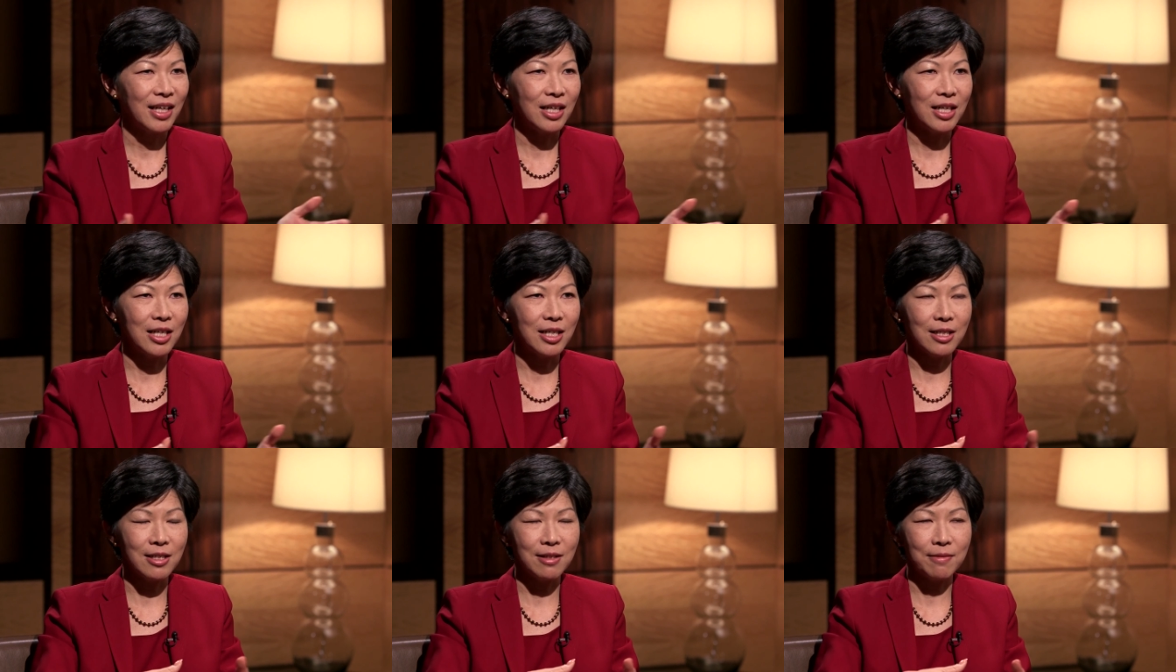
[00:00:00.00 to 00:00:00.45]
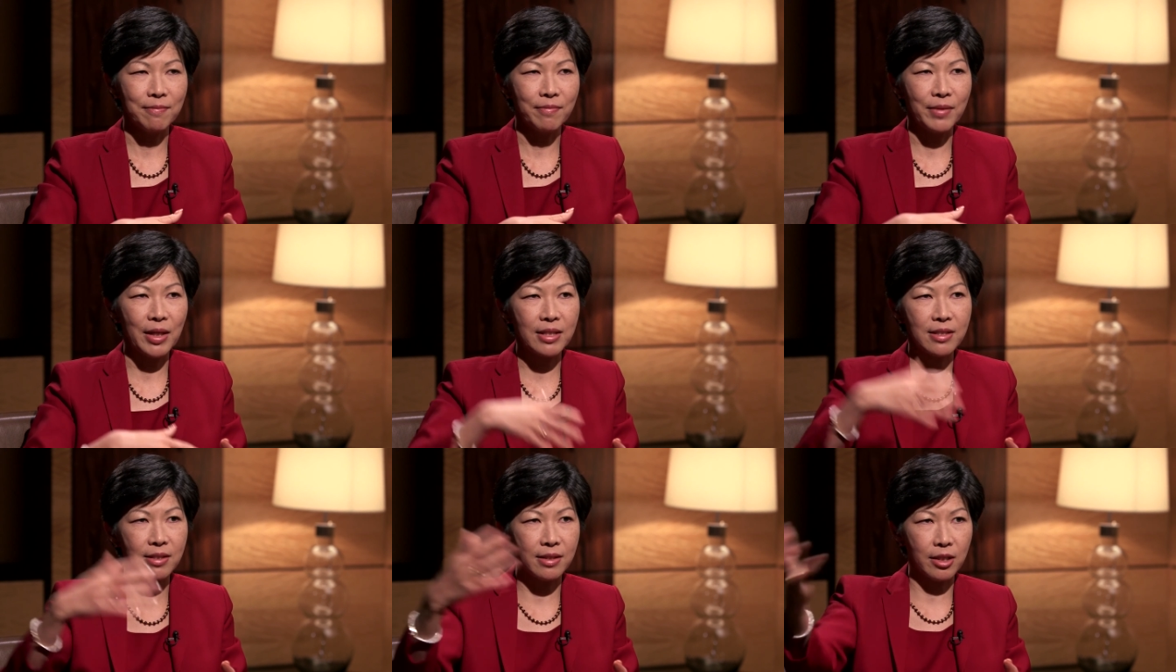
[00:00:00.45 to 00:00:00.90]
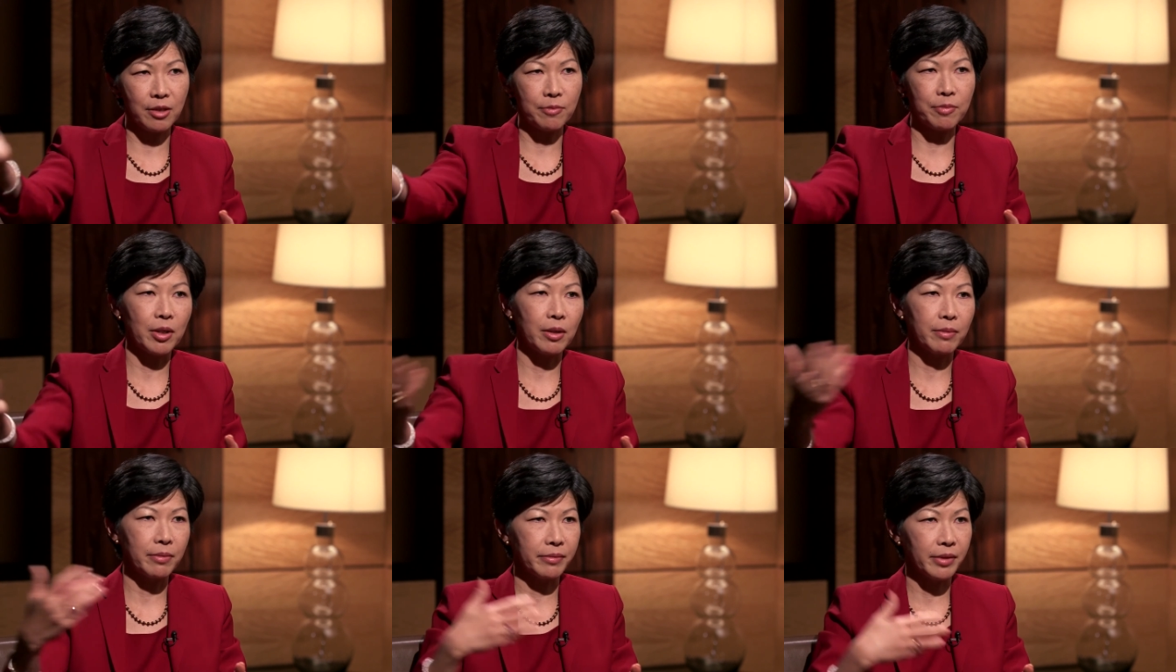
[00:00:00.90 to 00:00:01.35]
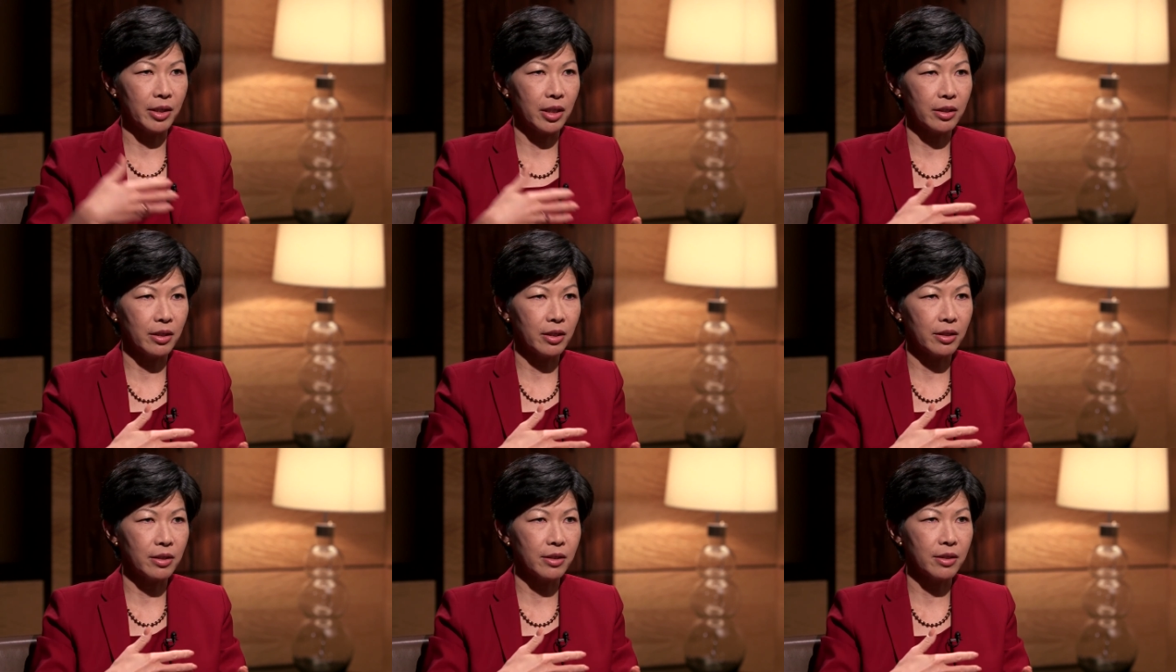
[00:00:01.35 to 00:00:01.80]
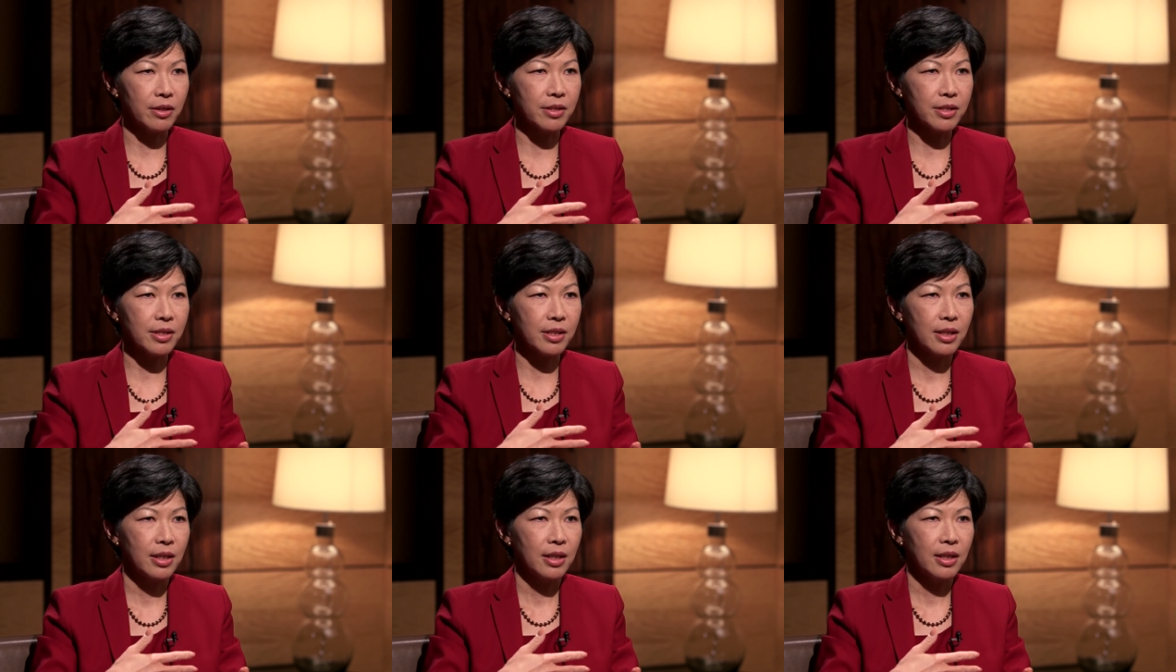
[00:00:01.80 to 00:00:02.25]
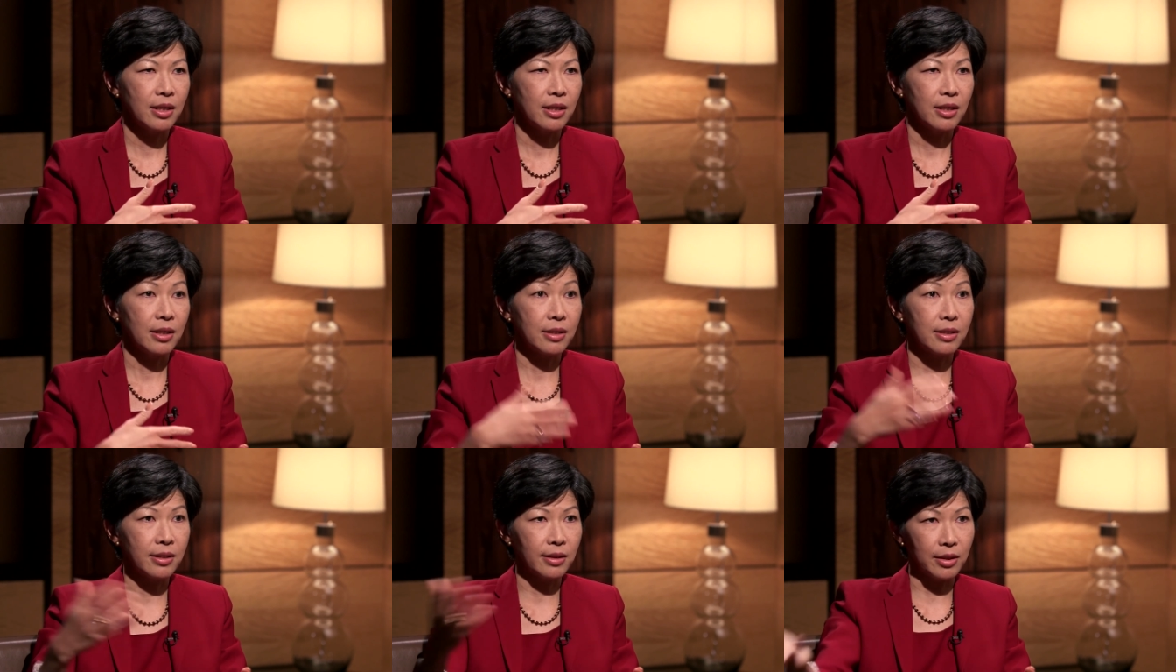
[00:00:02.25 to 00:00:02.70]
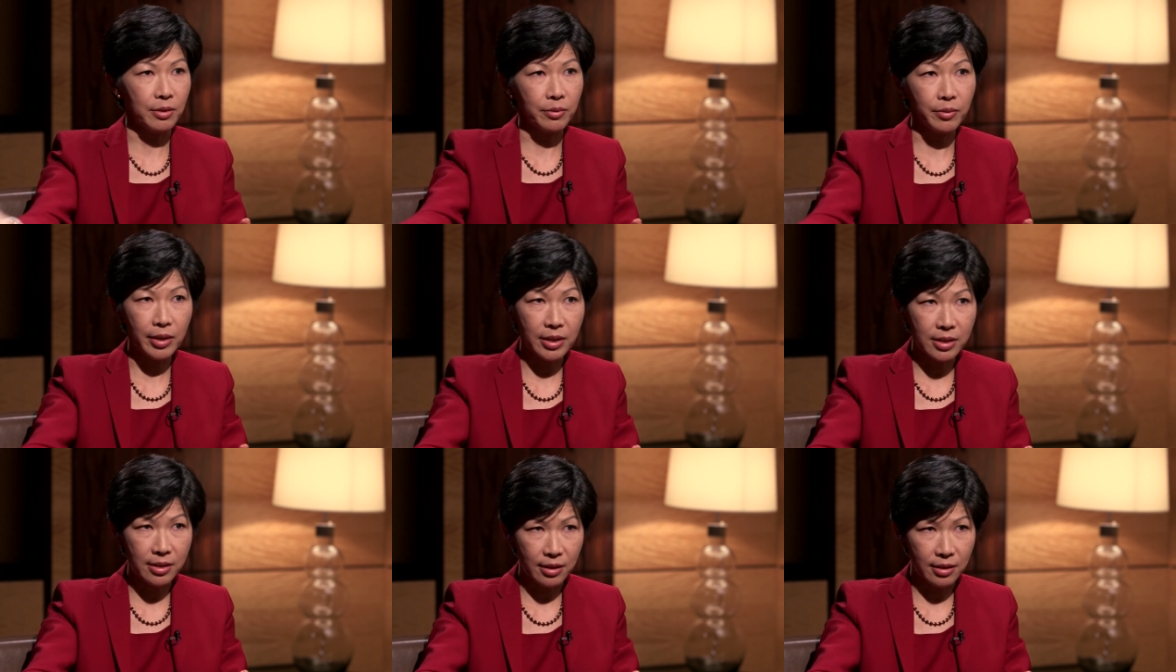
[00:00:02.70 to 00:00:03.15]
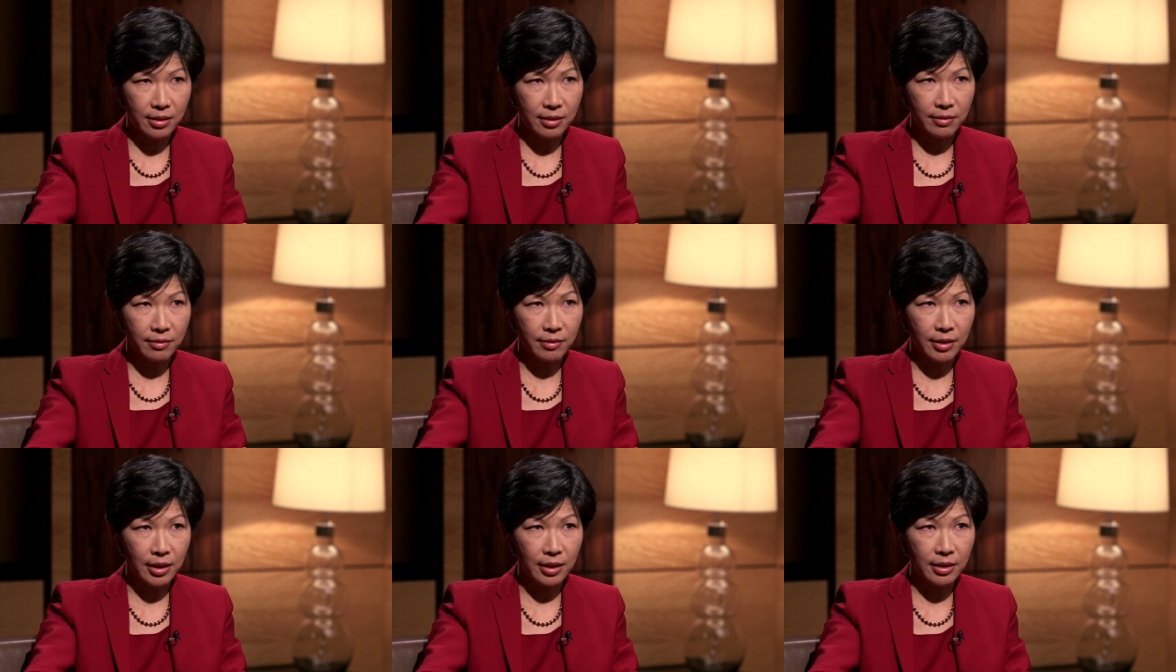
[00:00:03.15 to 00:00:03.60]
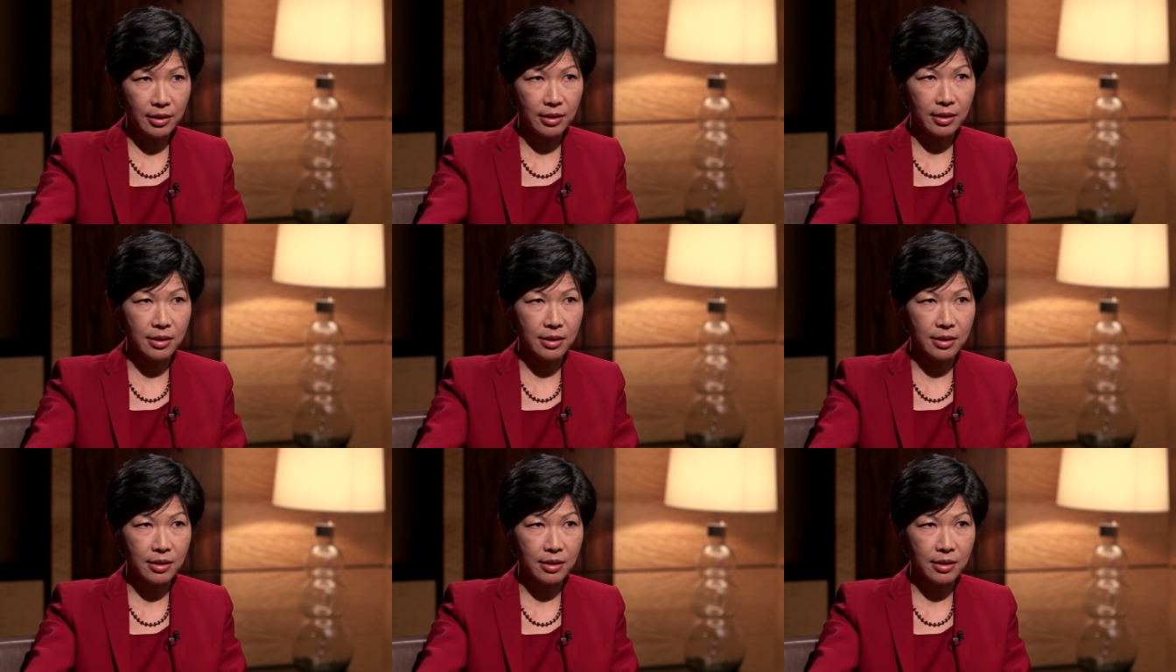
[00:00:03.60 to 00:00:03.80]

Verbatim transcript: um, that's their problem, not ours, until it wasn't, right?